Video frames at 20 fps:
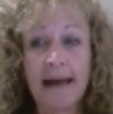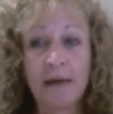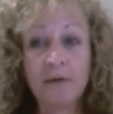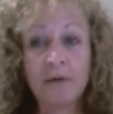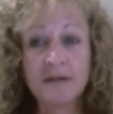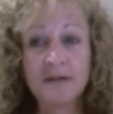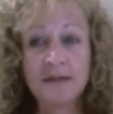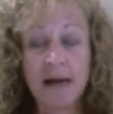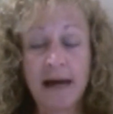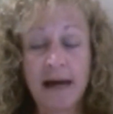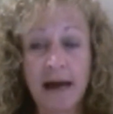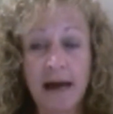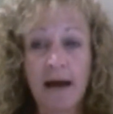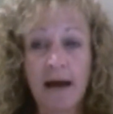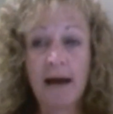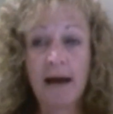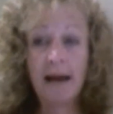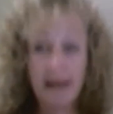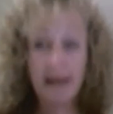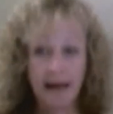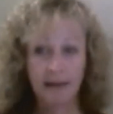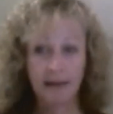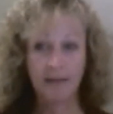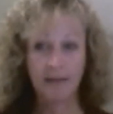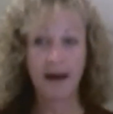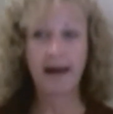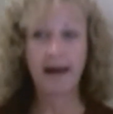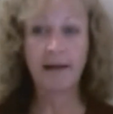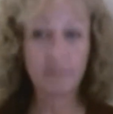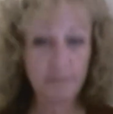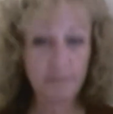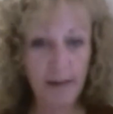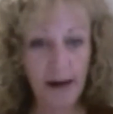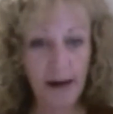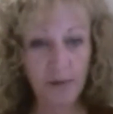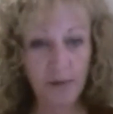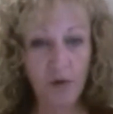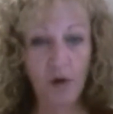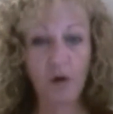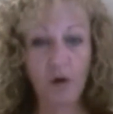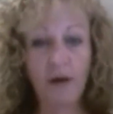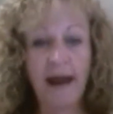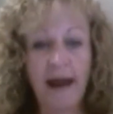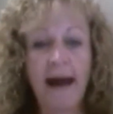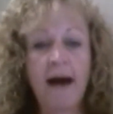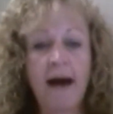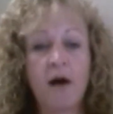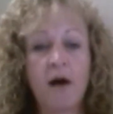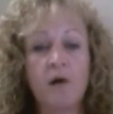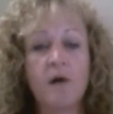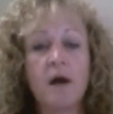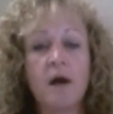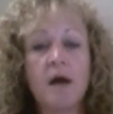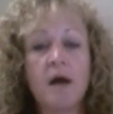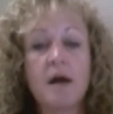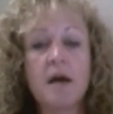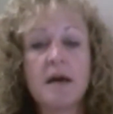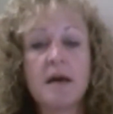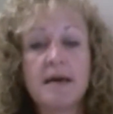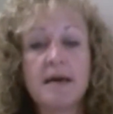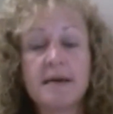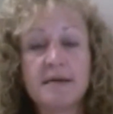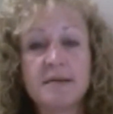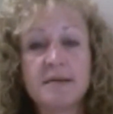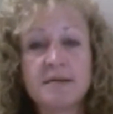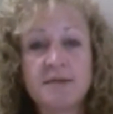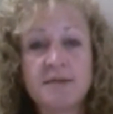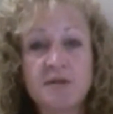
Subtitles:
was, again, my role now is